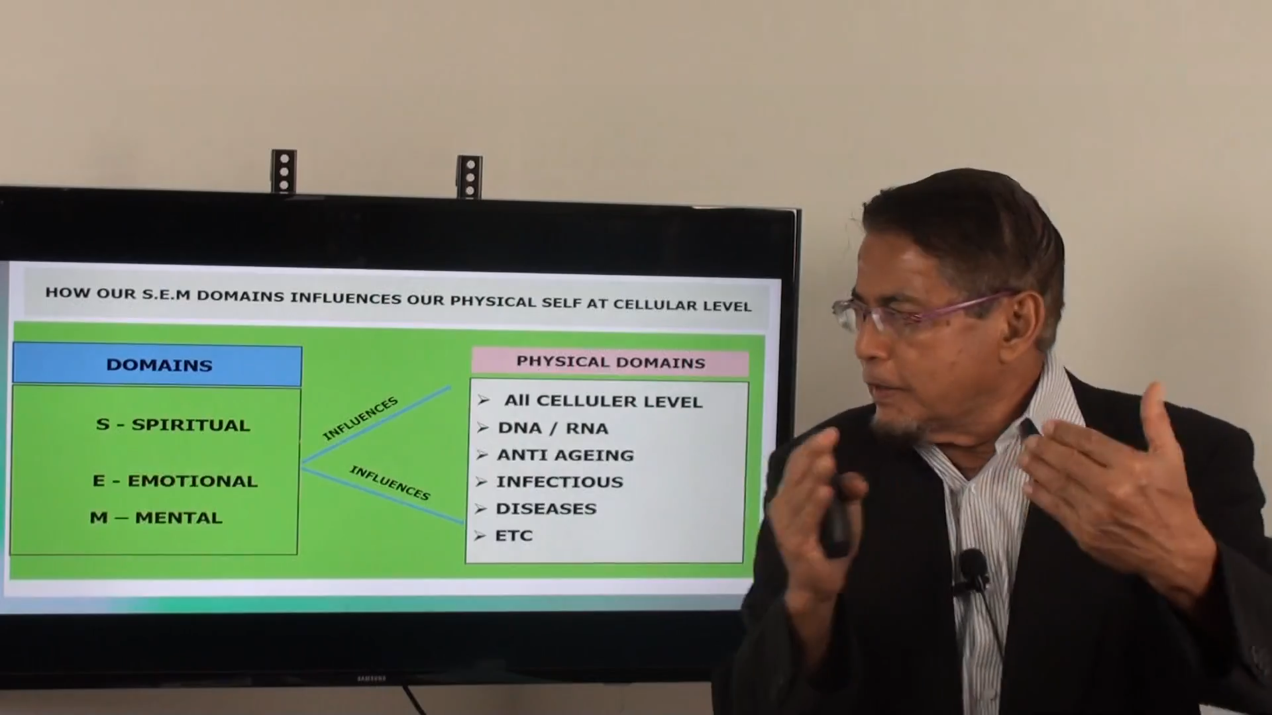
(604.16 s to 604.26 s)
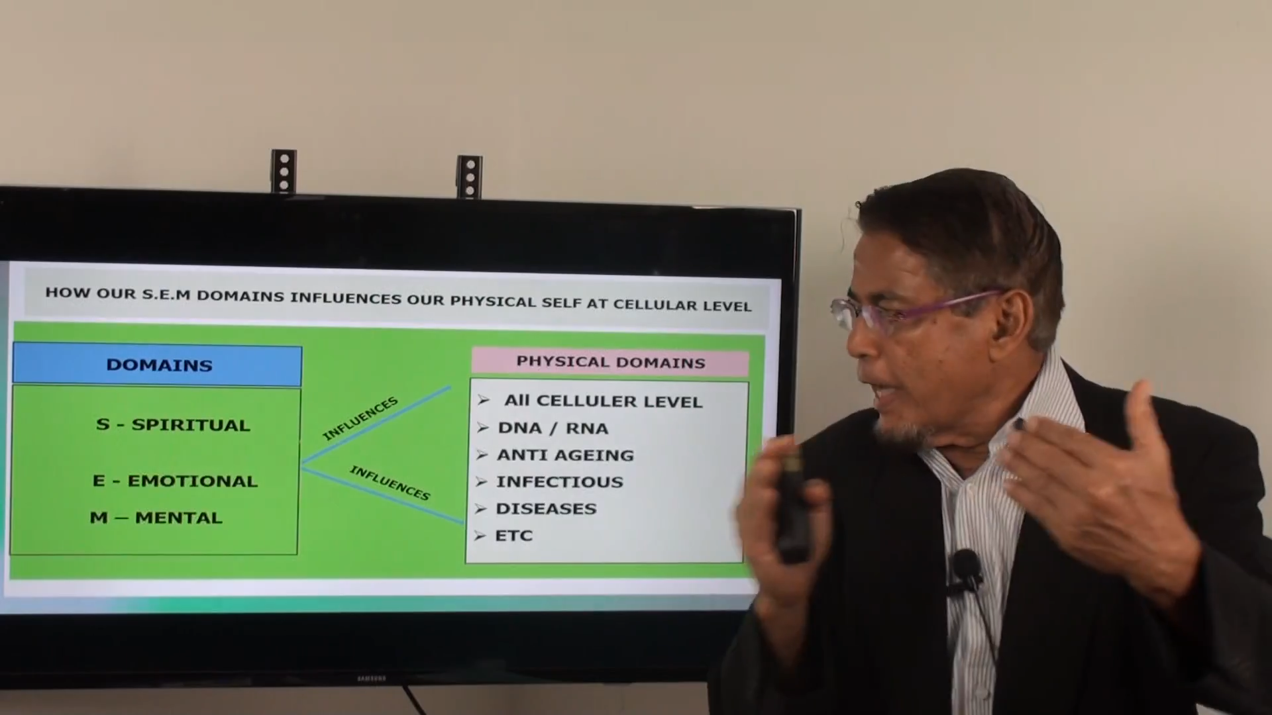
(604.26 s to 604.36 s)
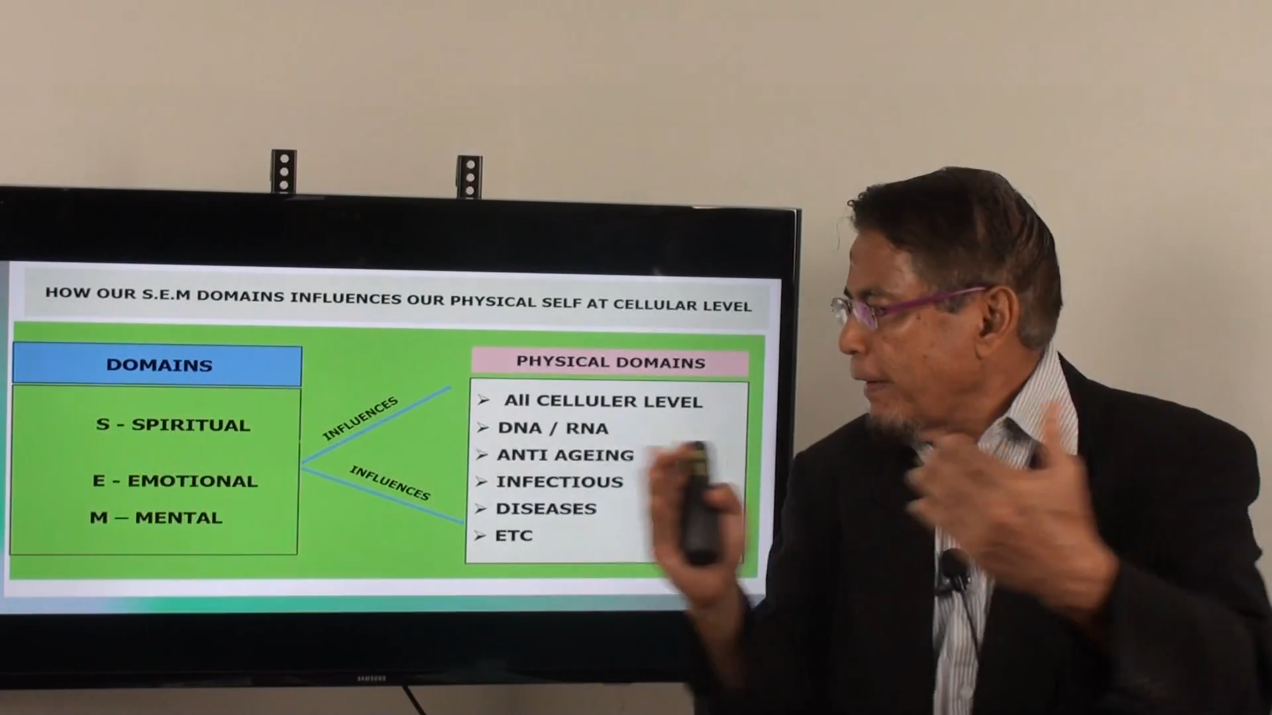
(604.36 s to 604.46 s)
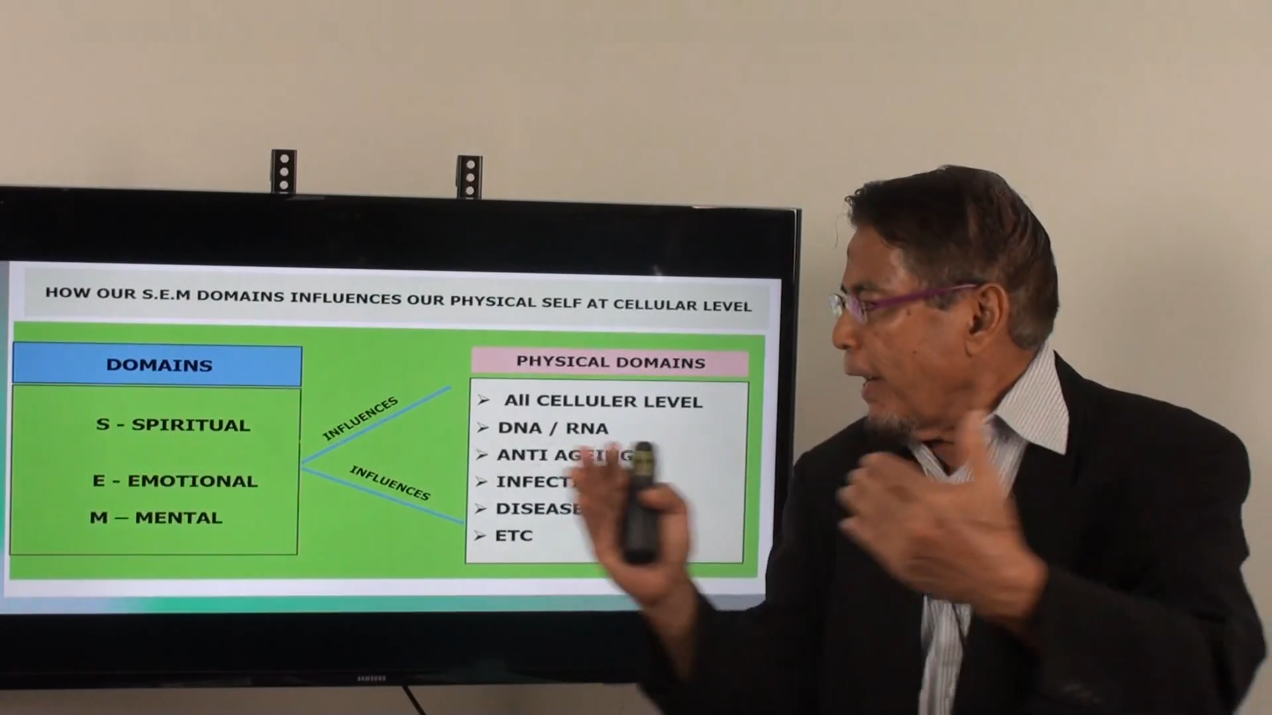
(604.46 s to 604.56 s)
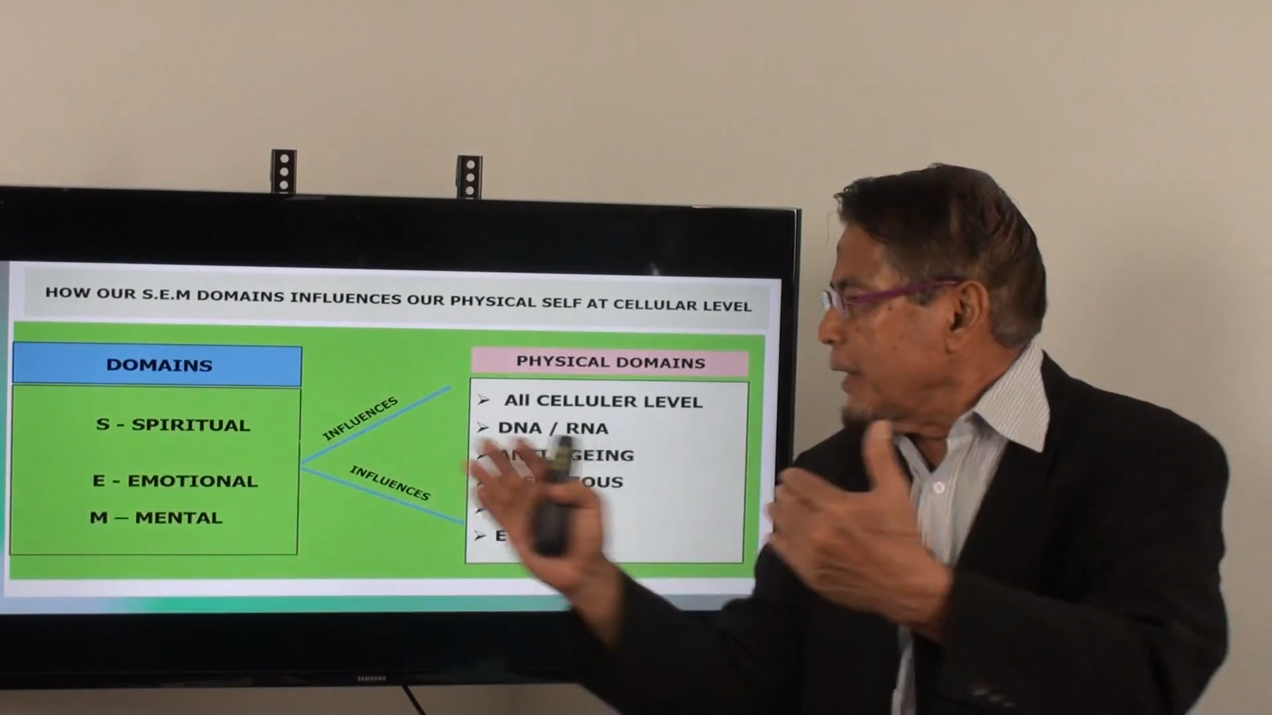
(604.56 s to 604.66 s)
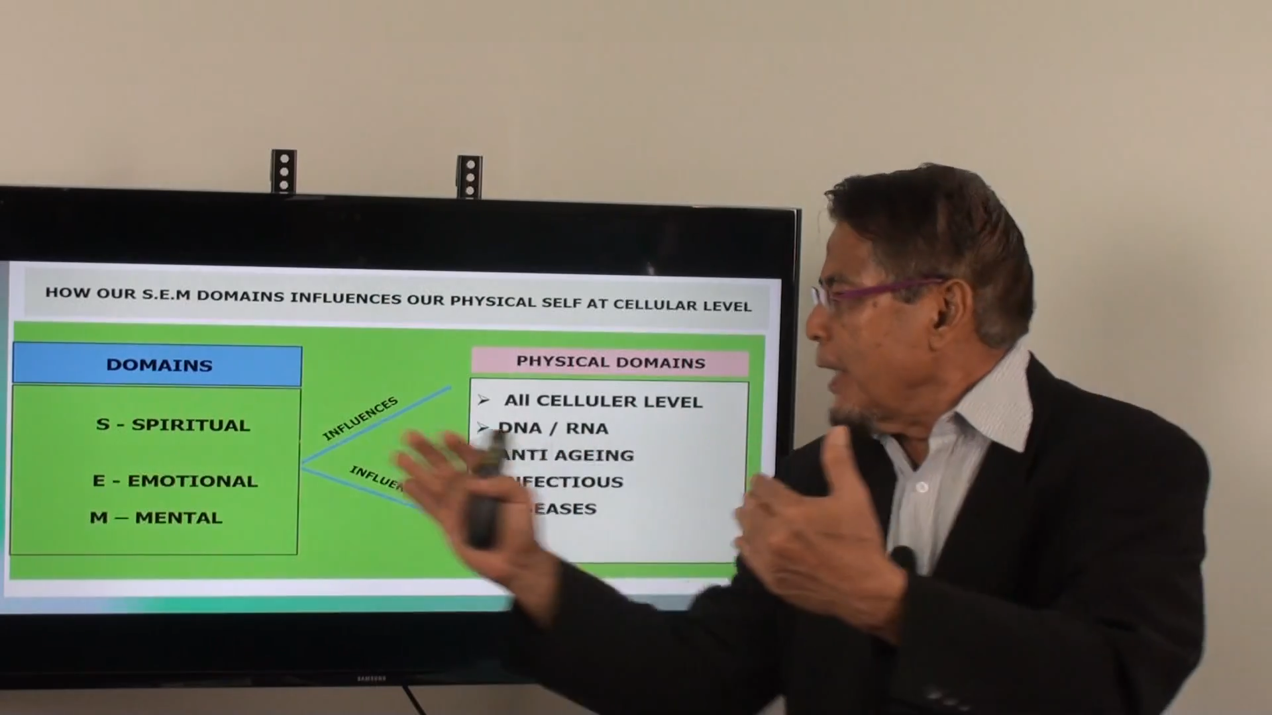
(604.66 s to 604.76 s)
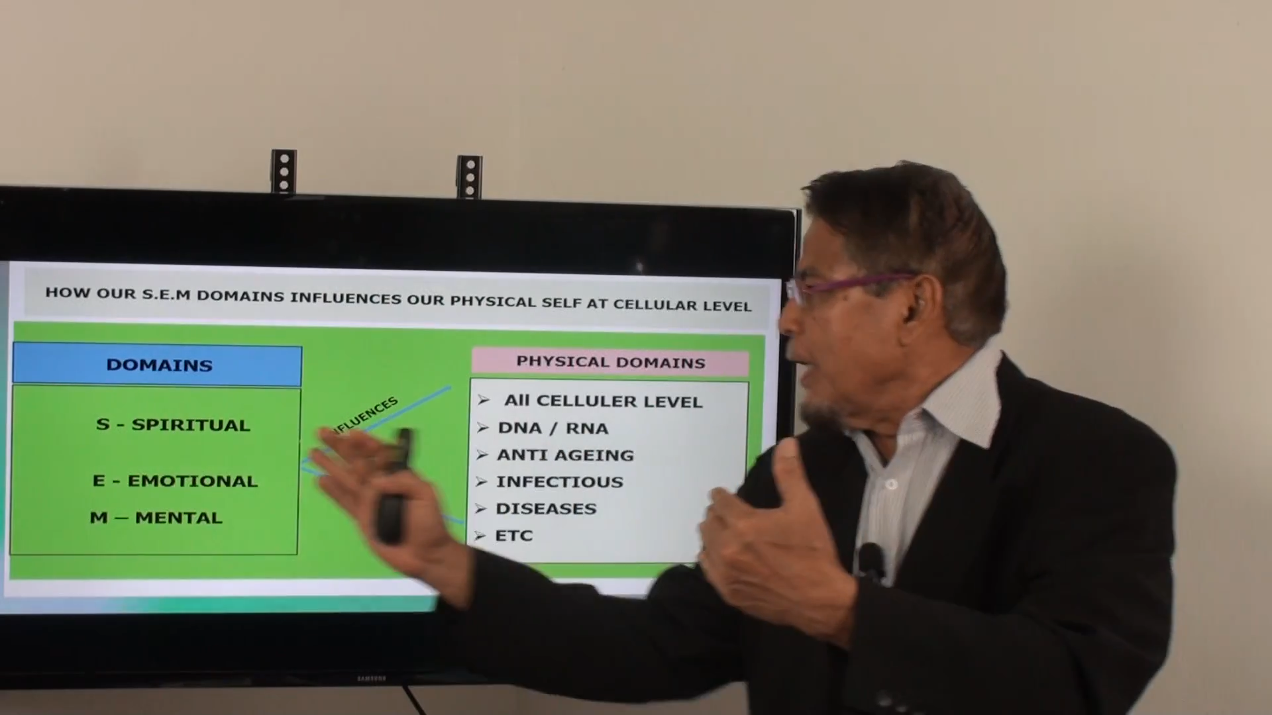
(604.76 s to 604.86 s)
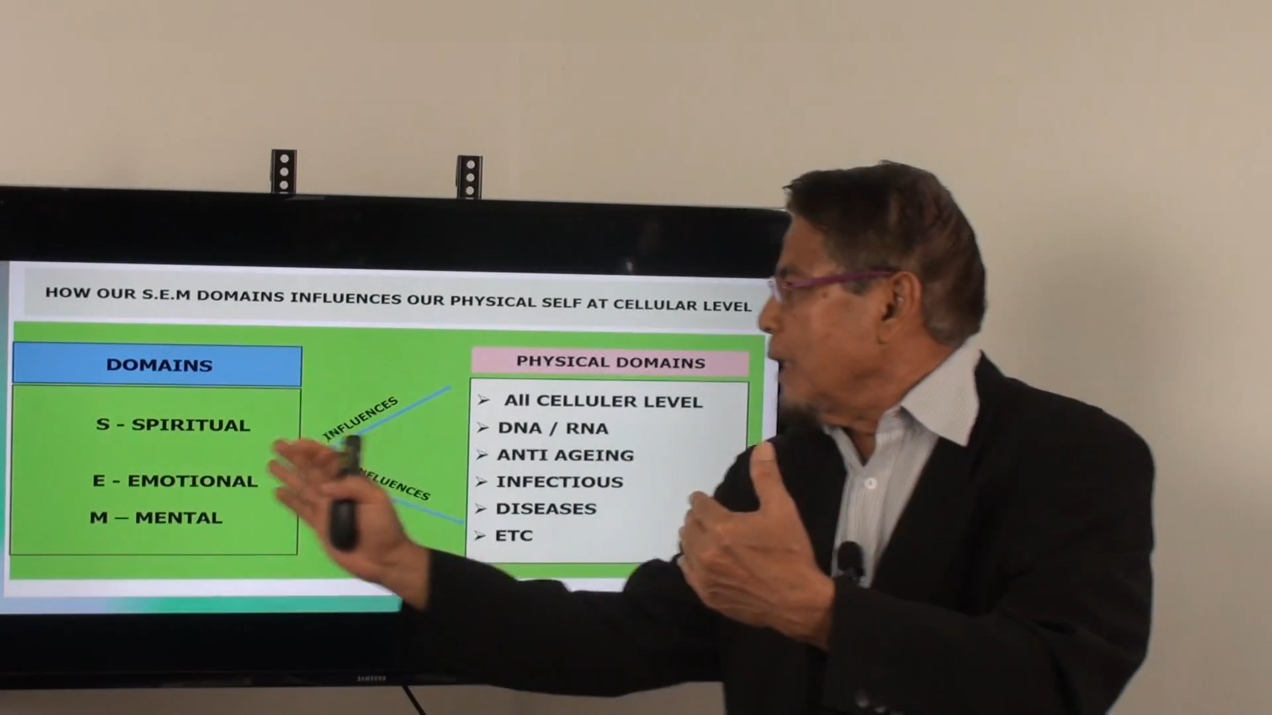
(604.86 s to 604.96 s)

directing